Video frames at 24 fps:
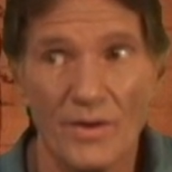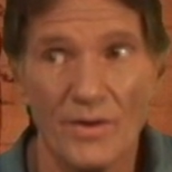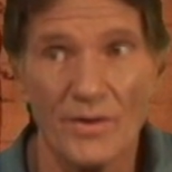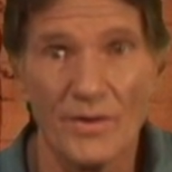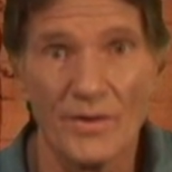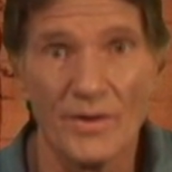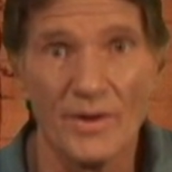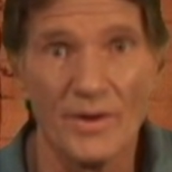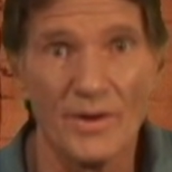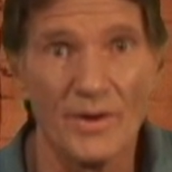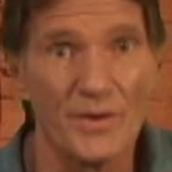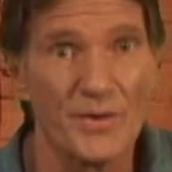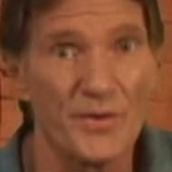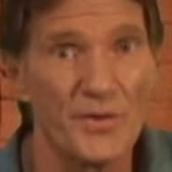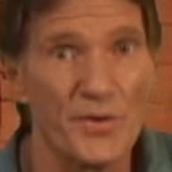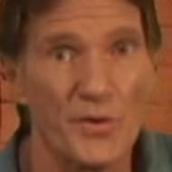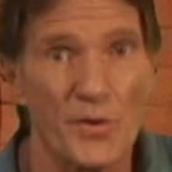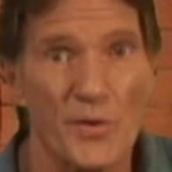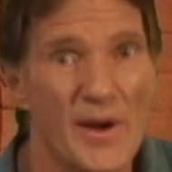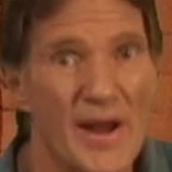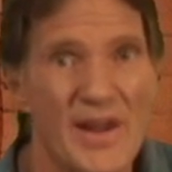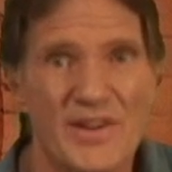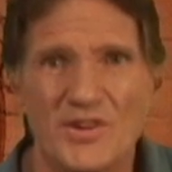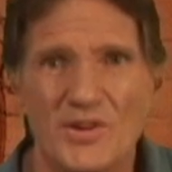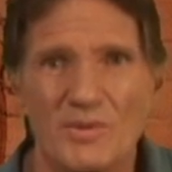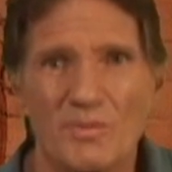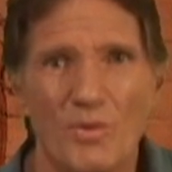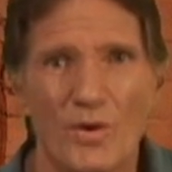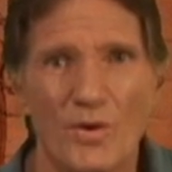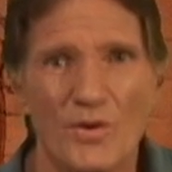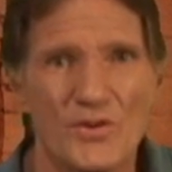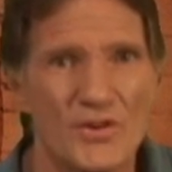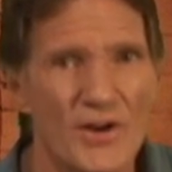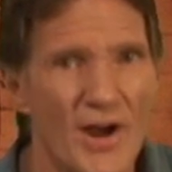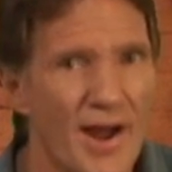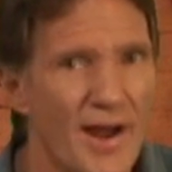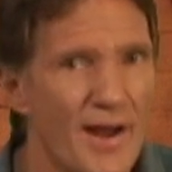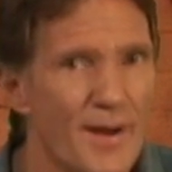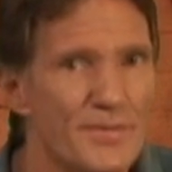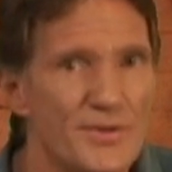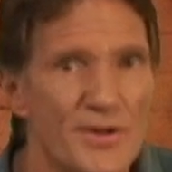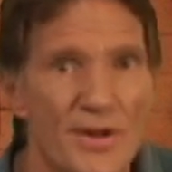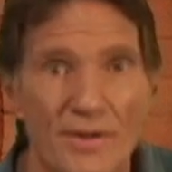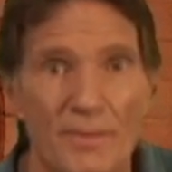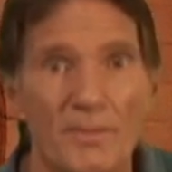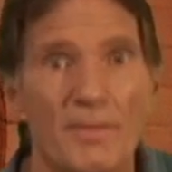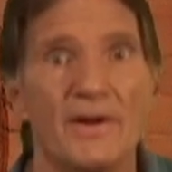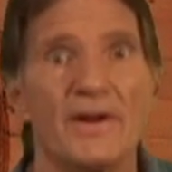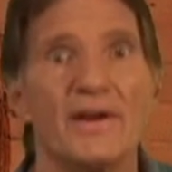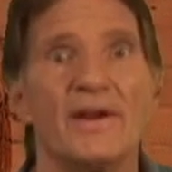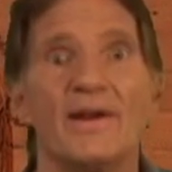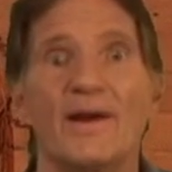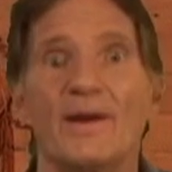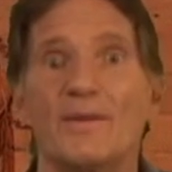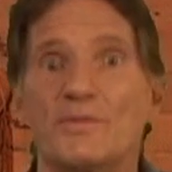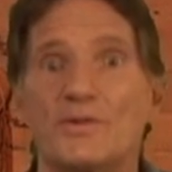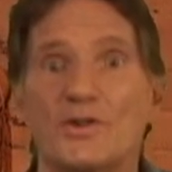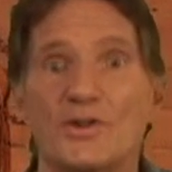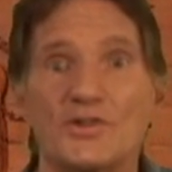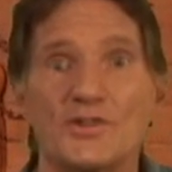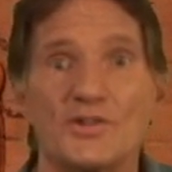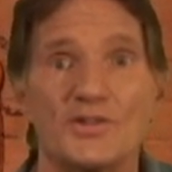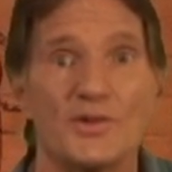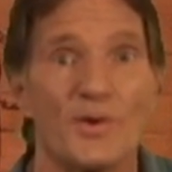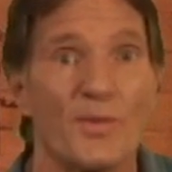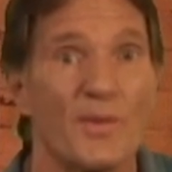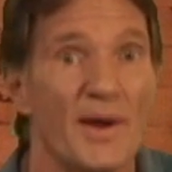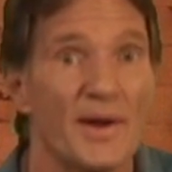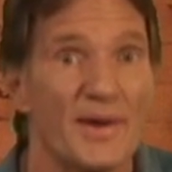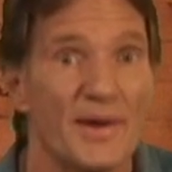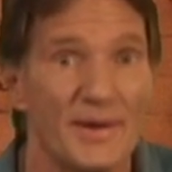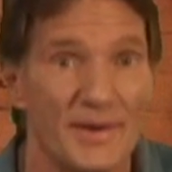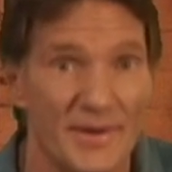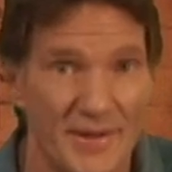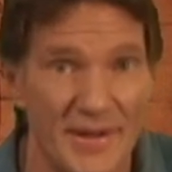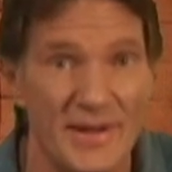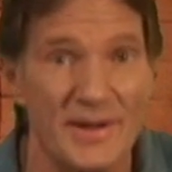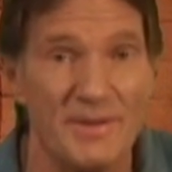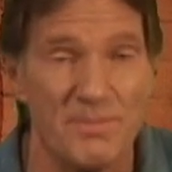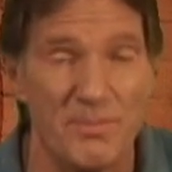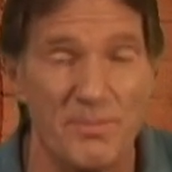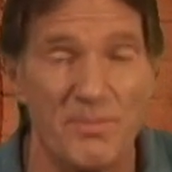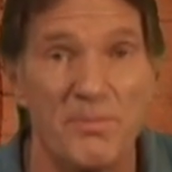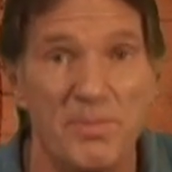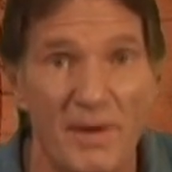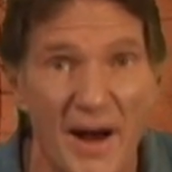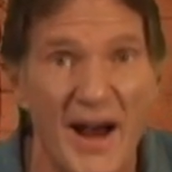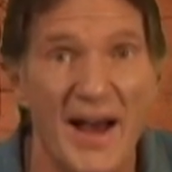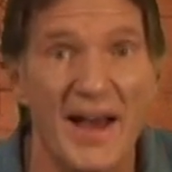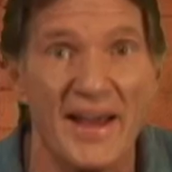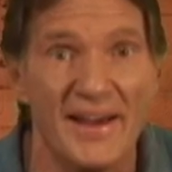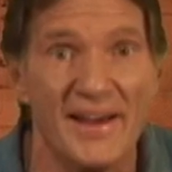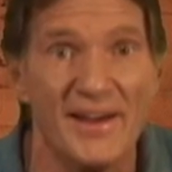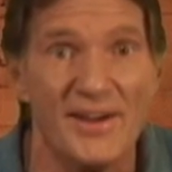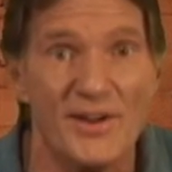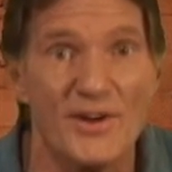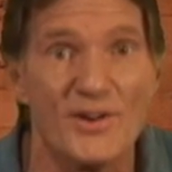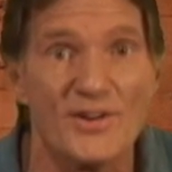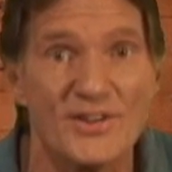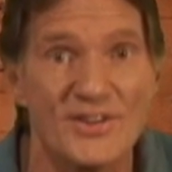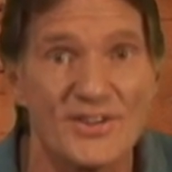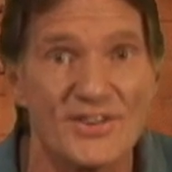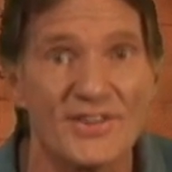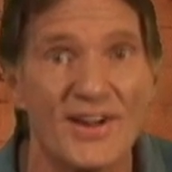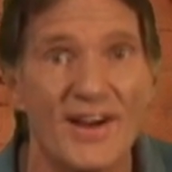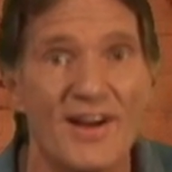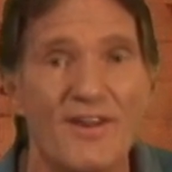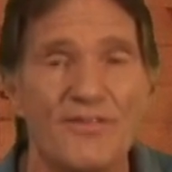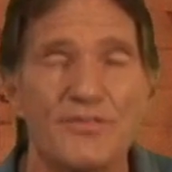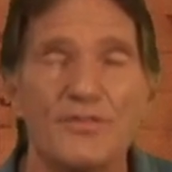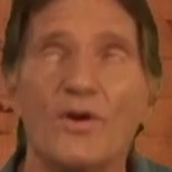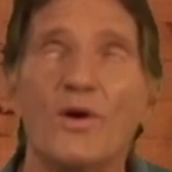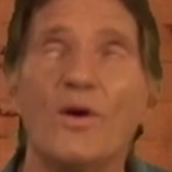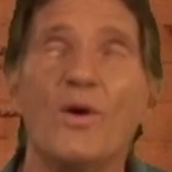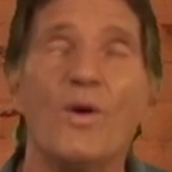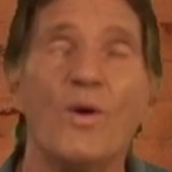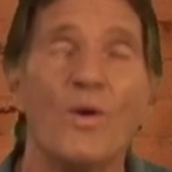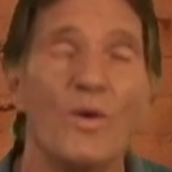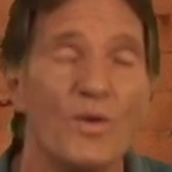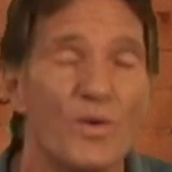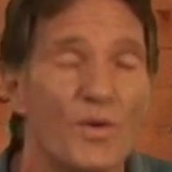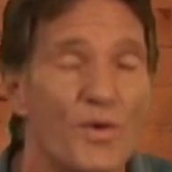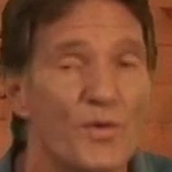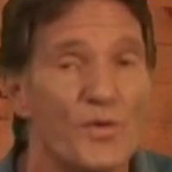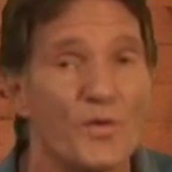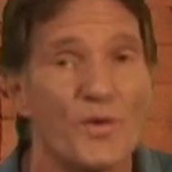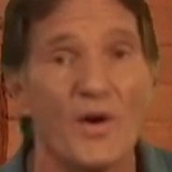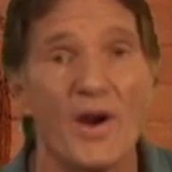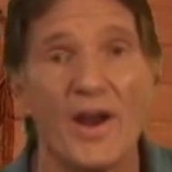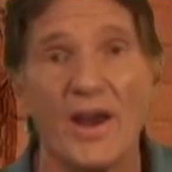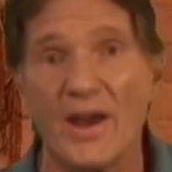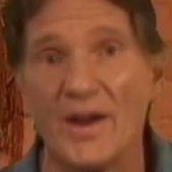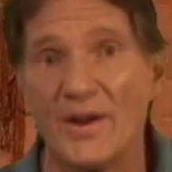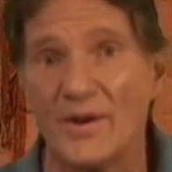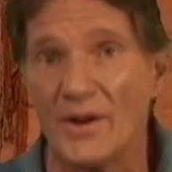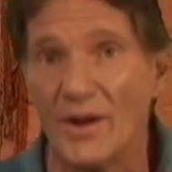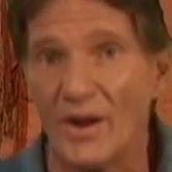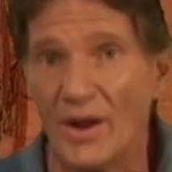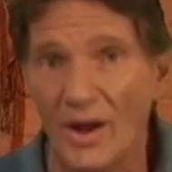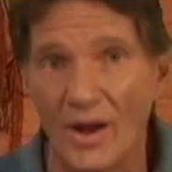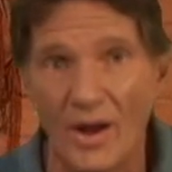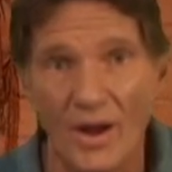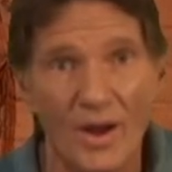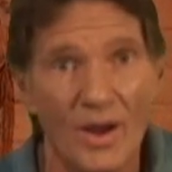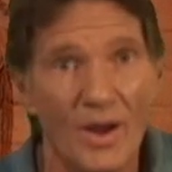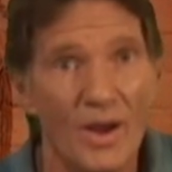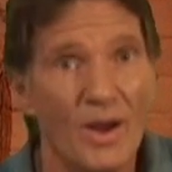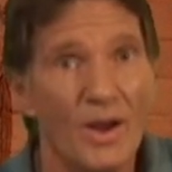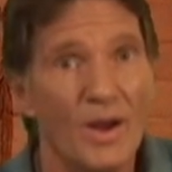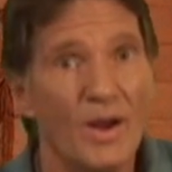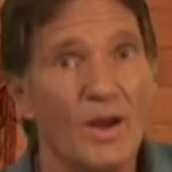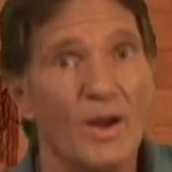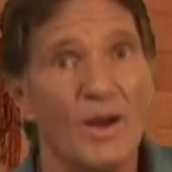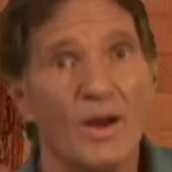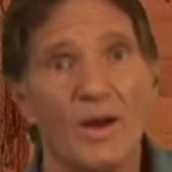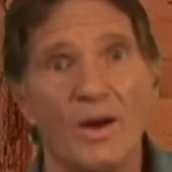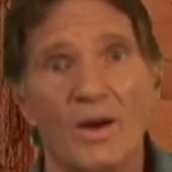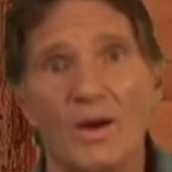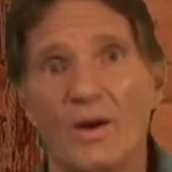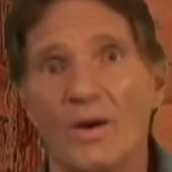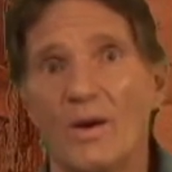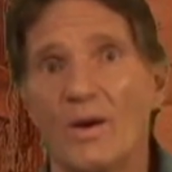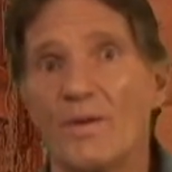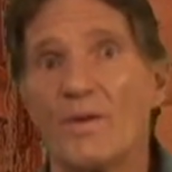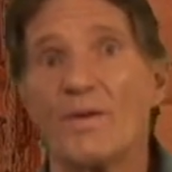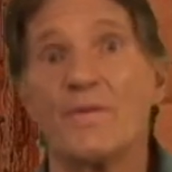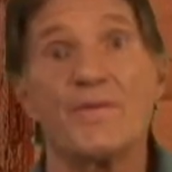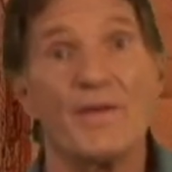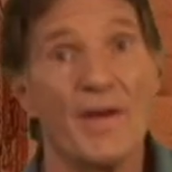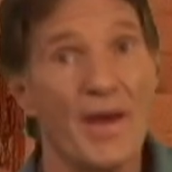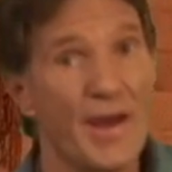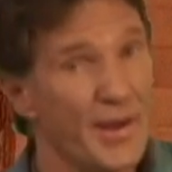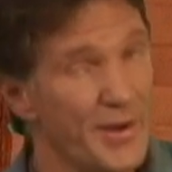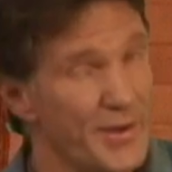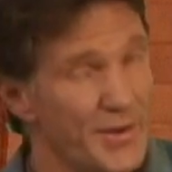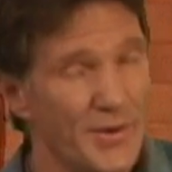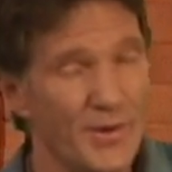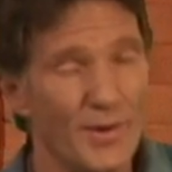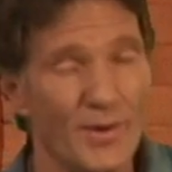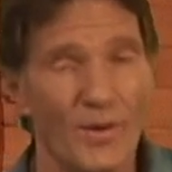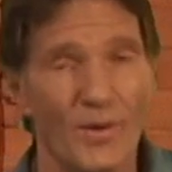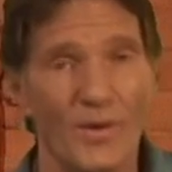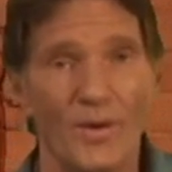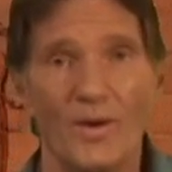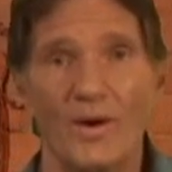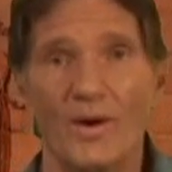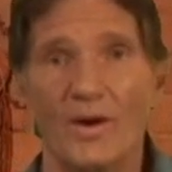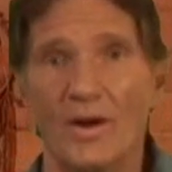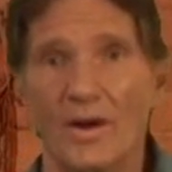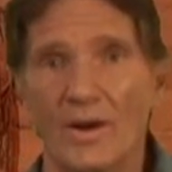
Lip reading: You're going to create some more jobs in the money game just so I can keep buying your stuff? Oh, great. Oh, thank you.